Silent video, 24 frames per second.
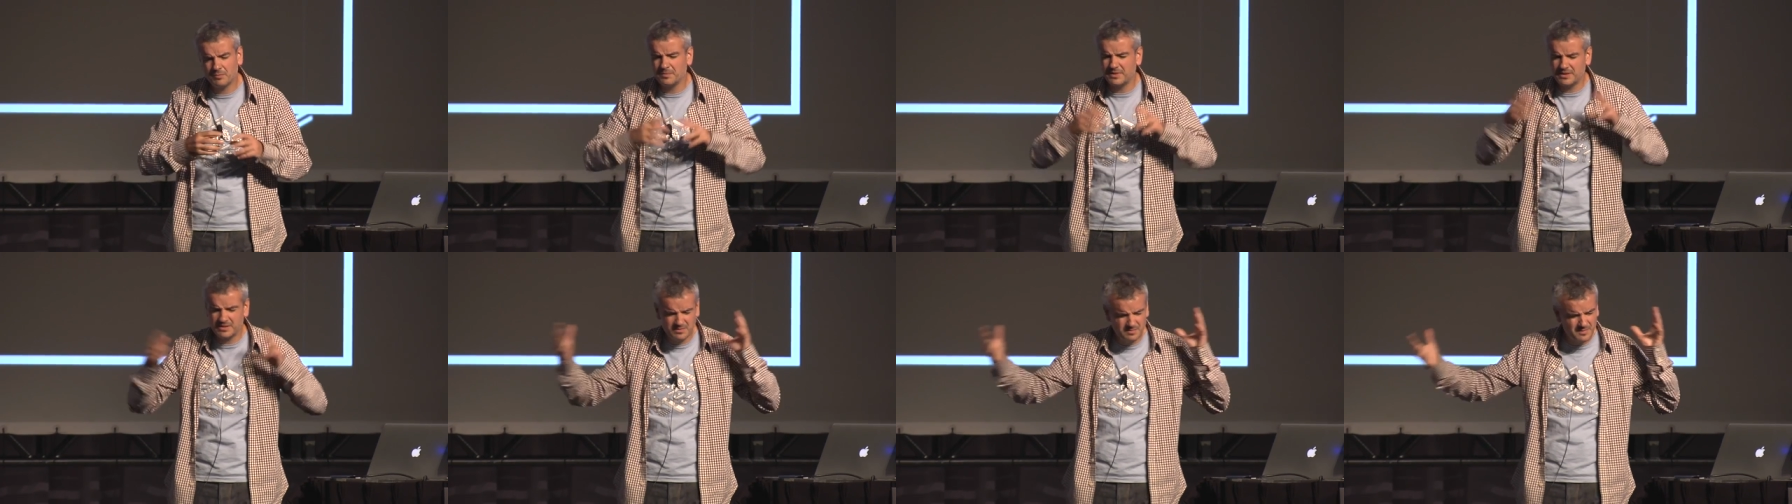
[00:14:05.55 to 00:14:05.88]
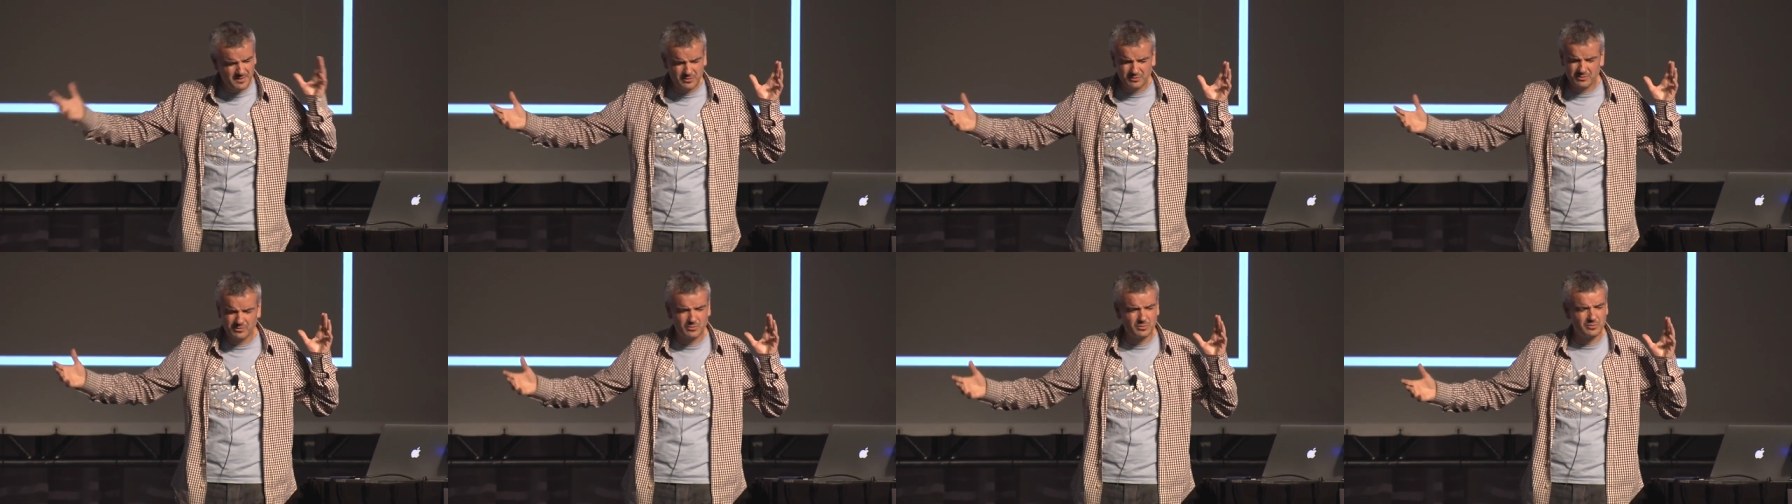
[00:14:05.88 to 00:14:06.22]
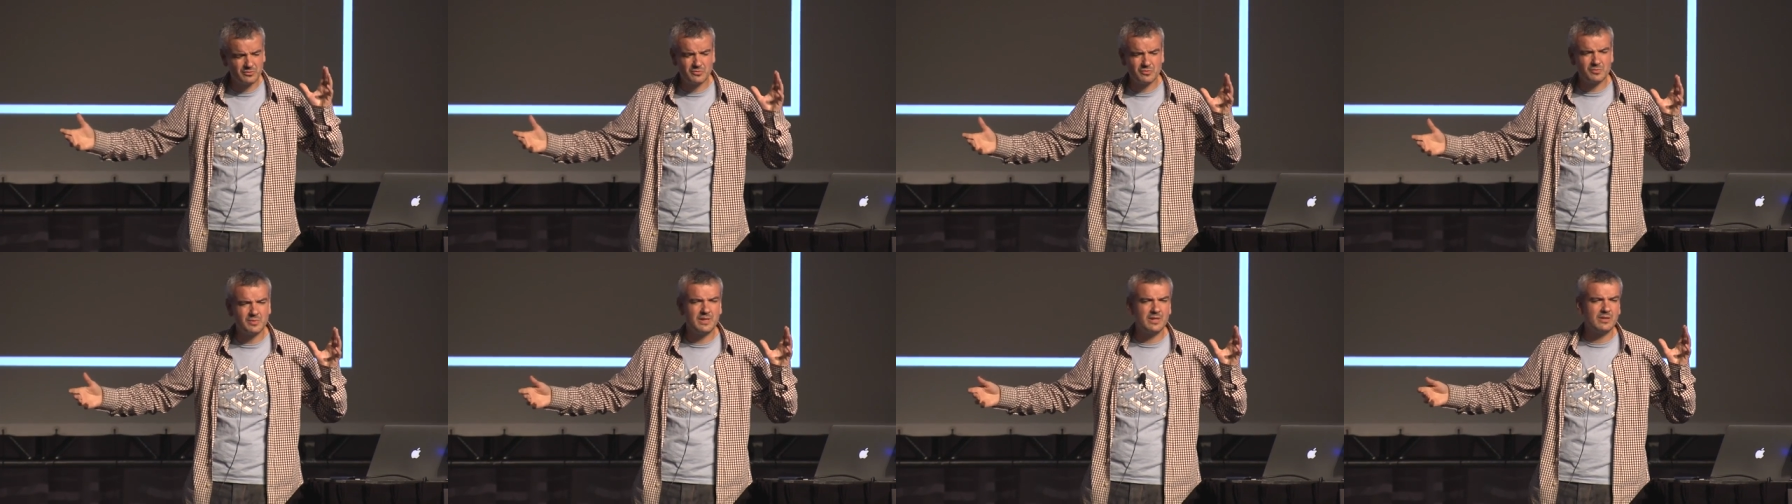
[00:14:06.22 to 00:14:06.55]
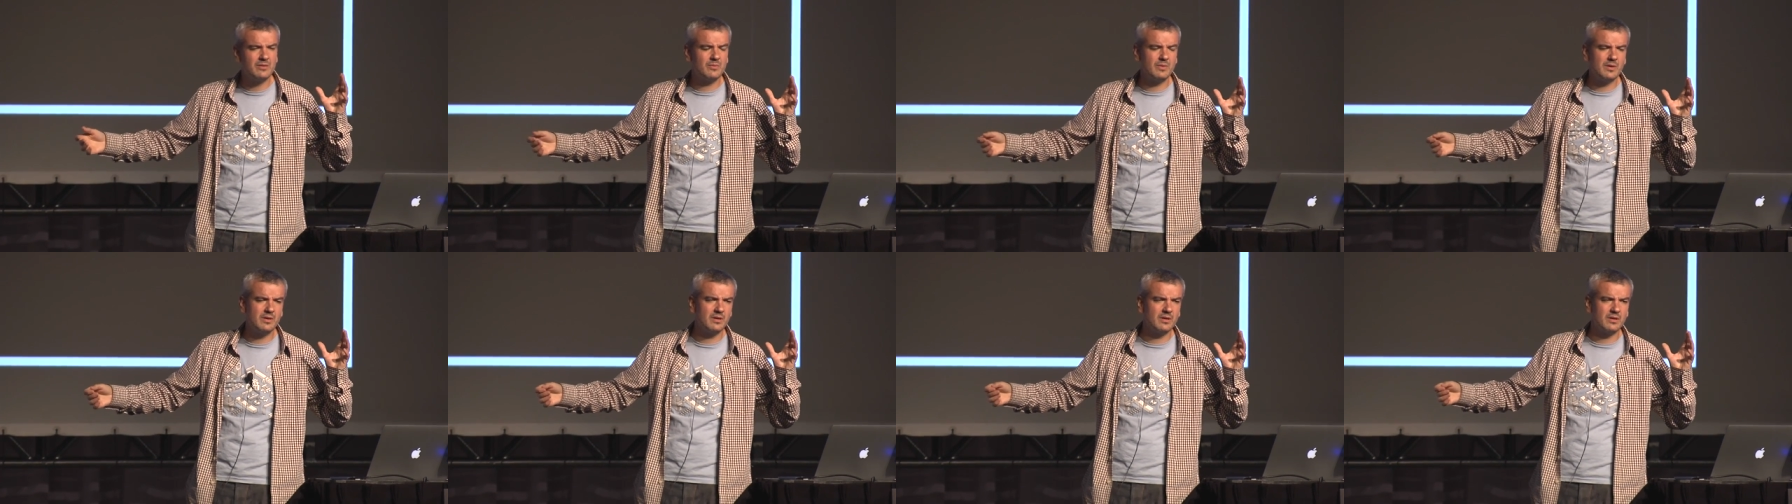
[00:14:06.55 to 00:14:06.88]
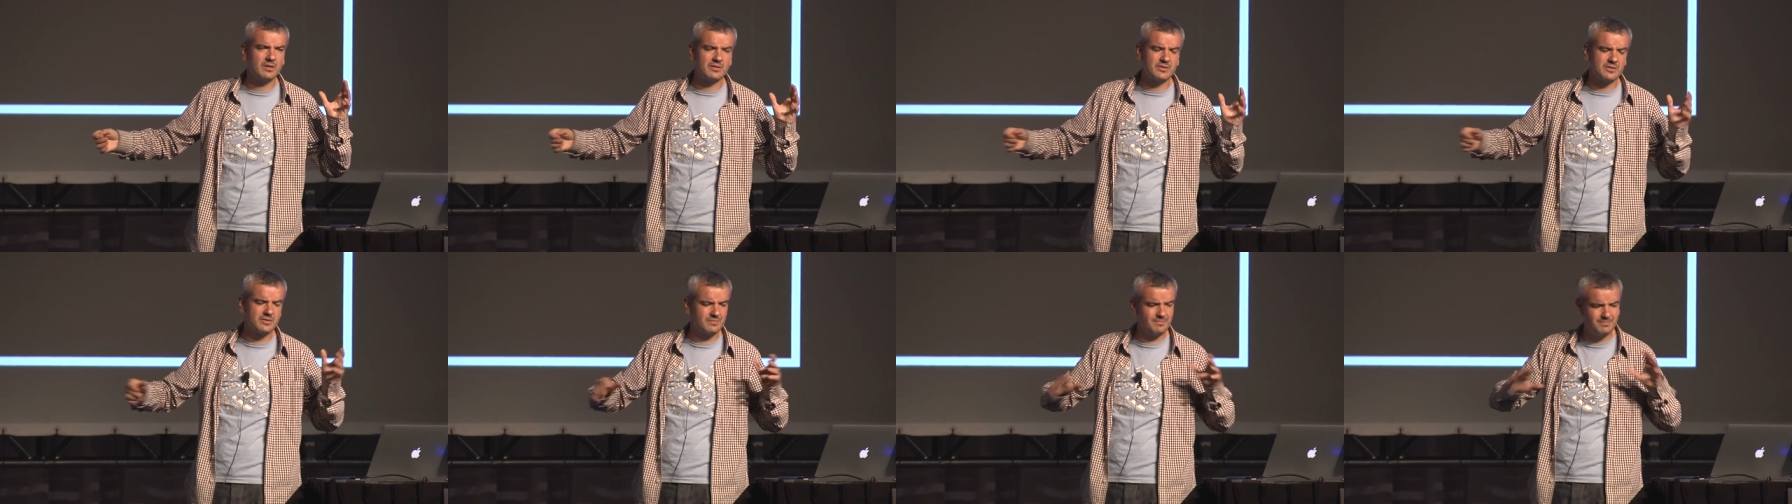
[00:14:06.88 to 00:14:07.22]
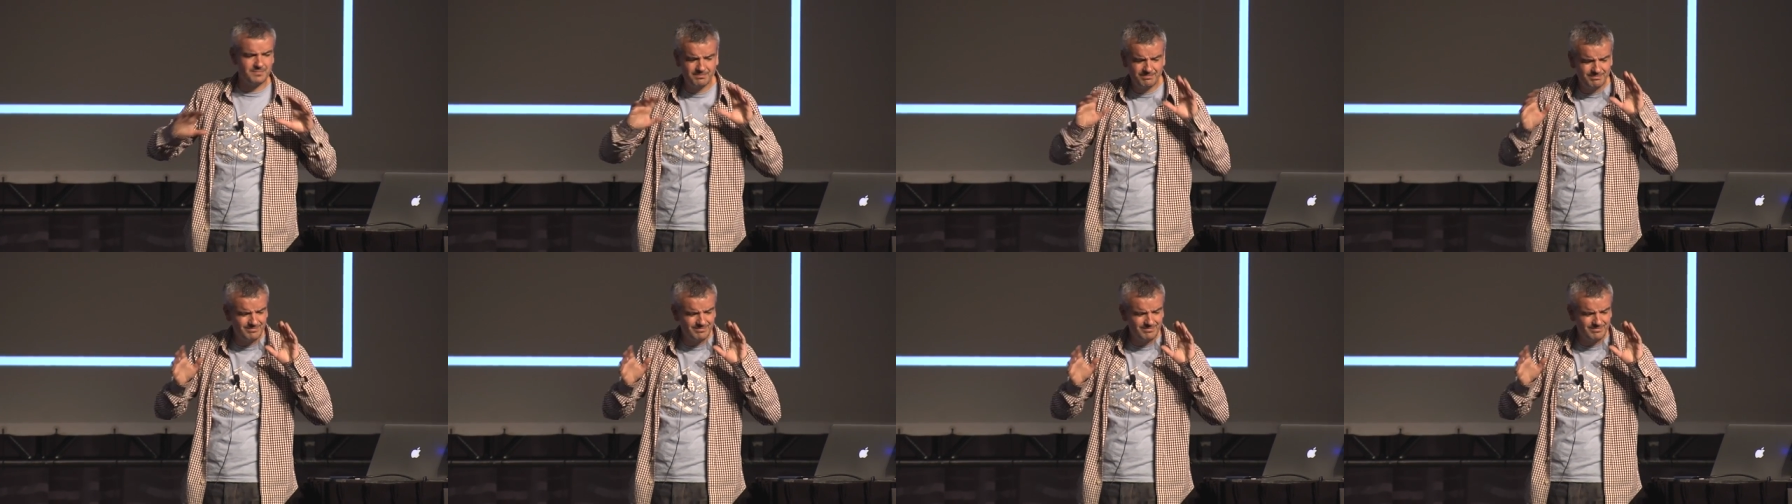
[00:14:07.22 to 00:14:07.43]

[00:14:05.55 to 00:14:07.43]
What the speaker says: bits, because it was really, really large